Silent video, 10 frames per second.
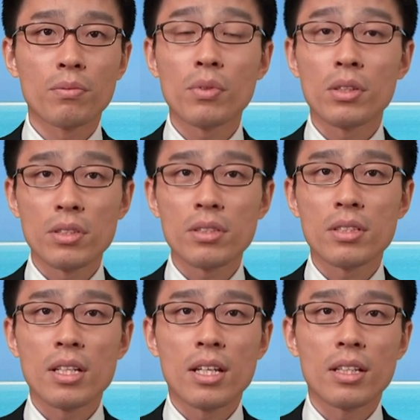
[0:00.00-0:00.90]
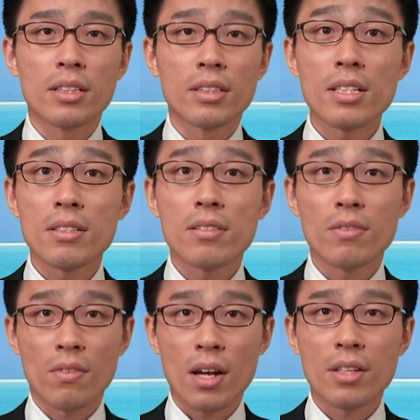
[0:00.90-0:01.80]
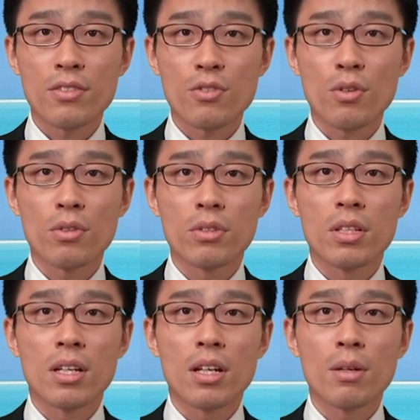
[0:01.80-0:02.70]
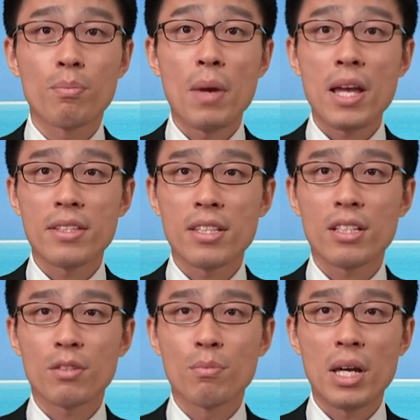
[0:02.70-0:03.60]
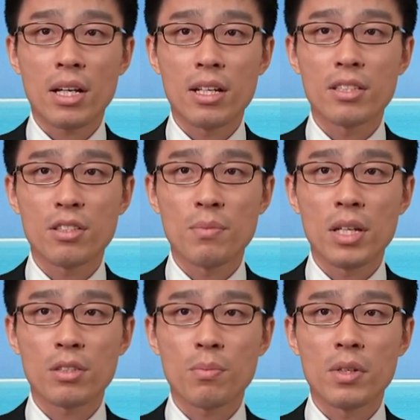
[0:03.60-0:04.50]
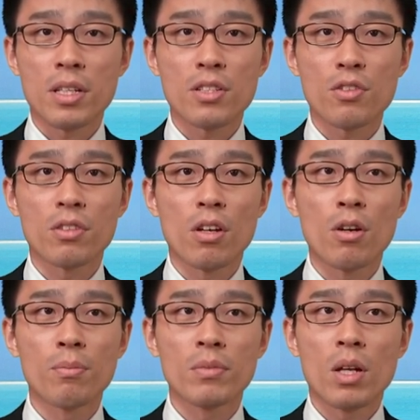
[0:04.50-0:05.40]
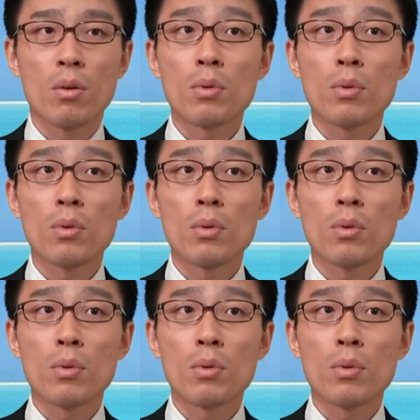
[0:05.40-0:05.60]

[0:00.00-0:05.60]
First, uh, this slide shows a basic mechanism explanation on